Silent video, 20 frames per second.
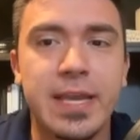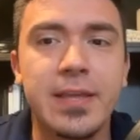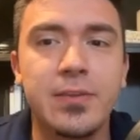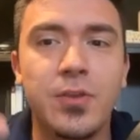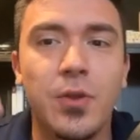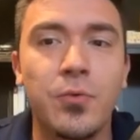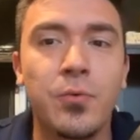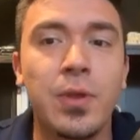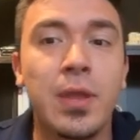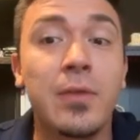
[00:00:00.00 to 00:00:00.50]

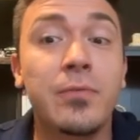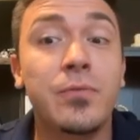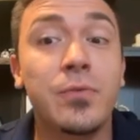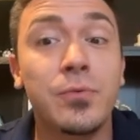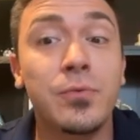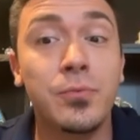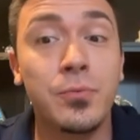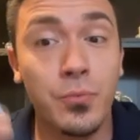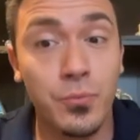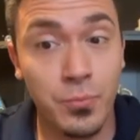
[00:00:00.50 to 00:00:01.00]
So if
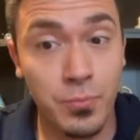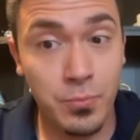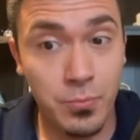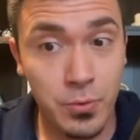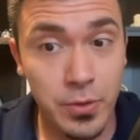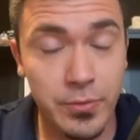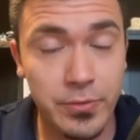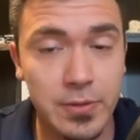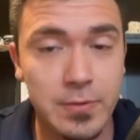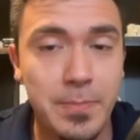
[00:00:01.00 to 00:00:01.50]
you
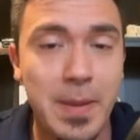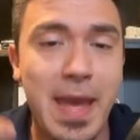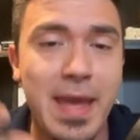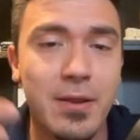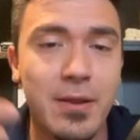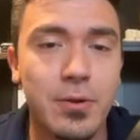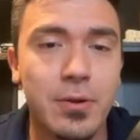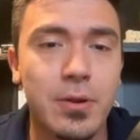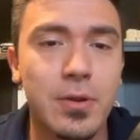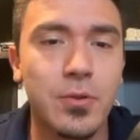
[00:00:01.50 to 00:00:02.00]
know this
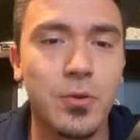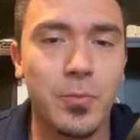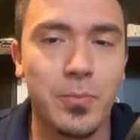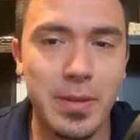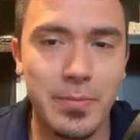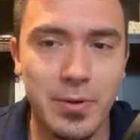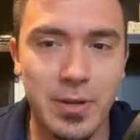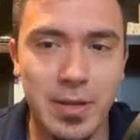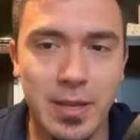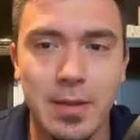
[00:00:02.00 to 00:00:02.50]
pattern, you'll
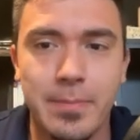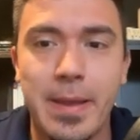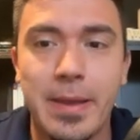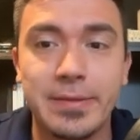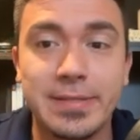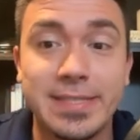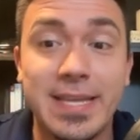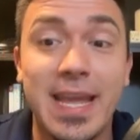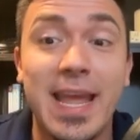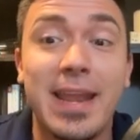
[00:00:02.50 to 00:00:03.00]
be able to get
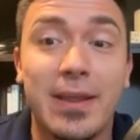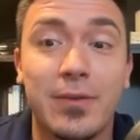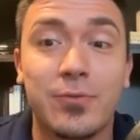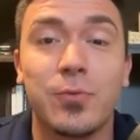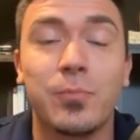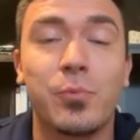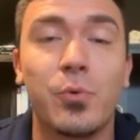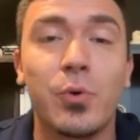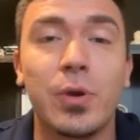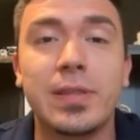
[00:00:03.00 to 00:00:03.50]
about 10
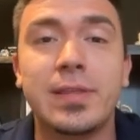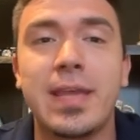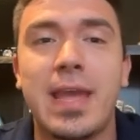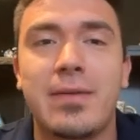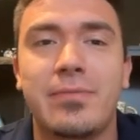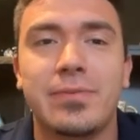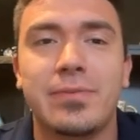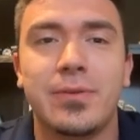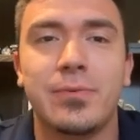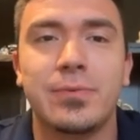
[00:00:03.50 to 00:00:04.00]
extra points
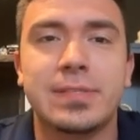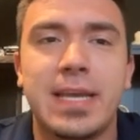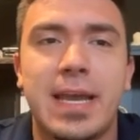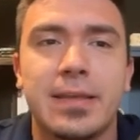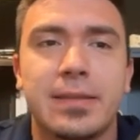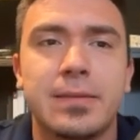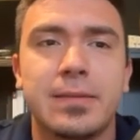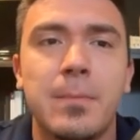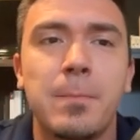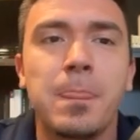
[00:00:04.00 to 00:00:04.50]
every single
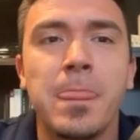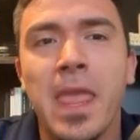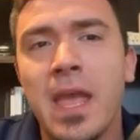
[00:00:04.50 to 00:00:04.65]
test.